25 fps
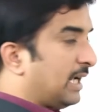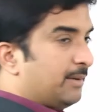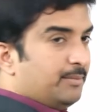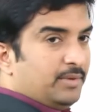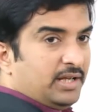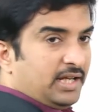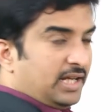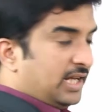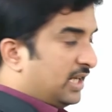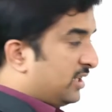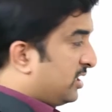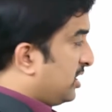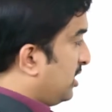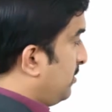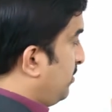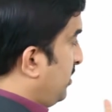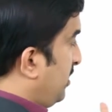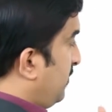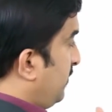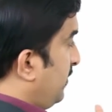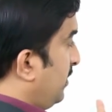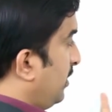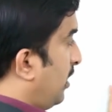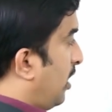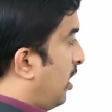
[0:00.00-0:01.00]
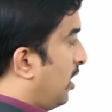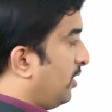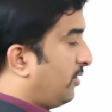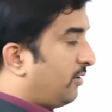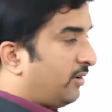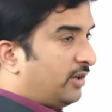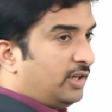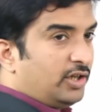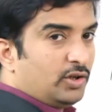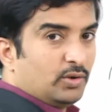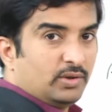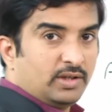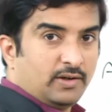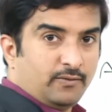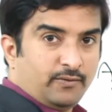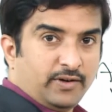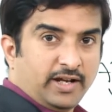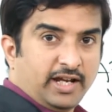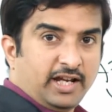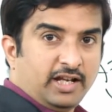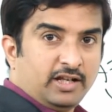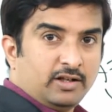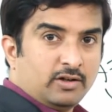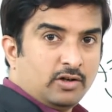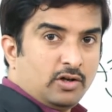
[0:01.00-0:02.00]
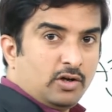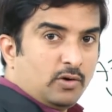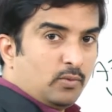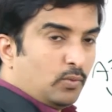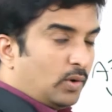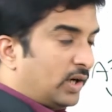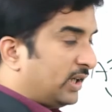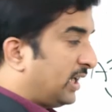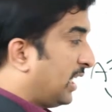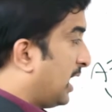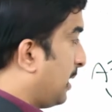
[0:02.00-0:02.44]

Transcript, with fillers: communication between artery to the vein, what